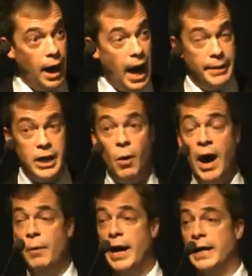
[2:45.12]
I mean,
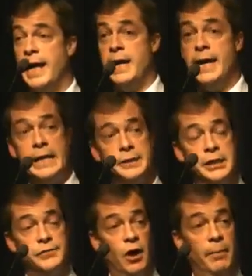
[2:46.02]
quite where Cleggie gets
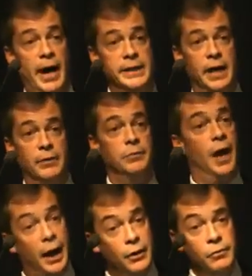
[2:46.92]
this from, I don't
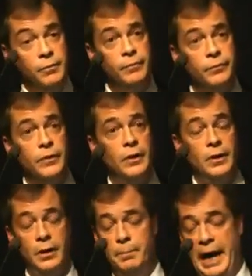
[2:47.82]
know.
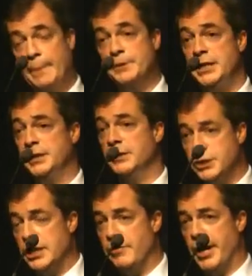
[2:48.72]
Perhaps he's
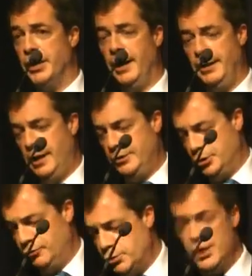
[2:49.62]
considering a
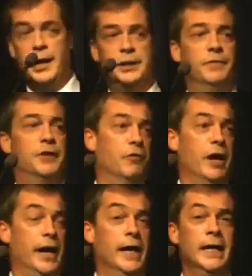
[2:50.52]
sort of alternative
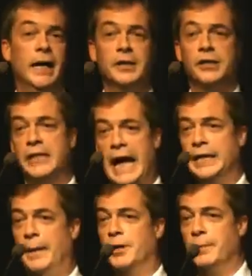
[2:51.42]
career as a
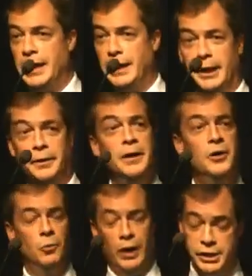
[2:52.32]
stand-up
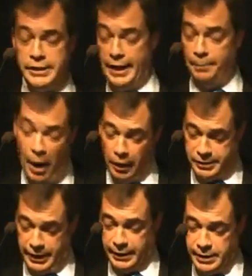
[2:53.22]
comedian once he's out of
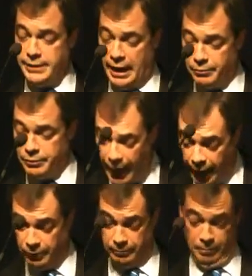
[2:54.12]
politics, I don't
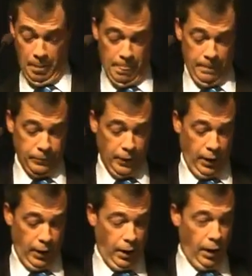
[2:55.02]

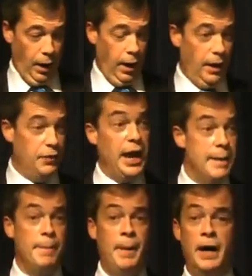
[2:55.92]
know. The
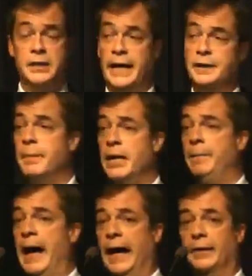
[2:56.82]
Labour Party under
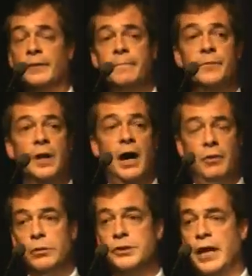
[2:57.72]
Miliband
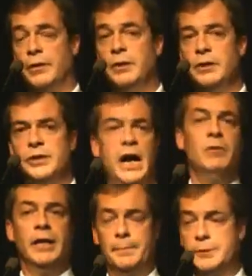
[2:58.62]
are also
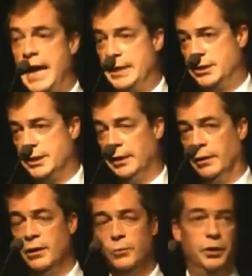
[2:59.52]
totally obsessed
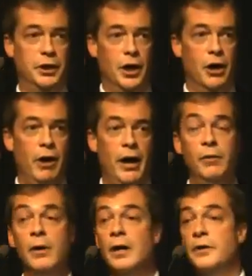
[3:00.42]
still with the
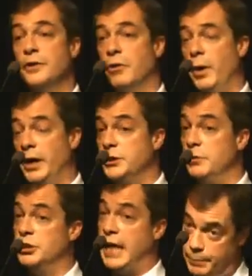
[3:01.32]
euro. There are 1 or
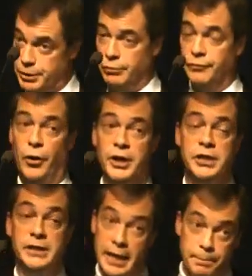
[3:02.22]
2 sceptical
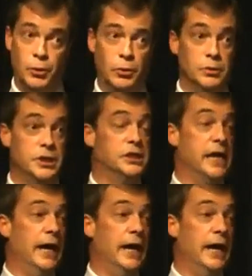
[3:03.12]
voices. Ed Balls is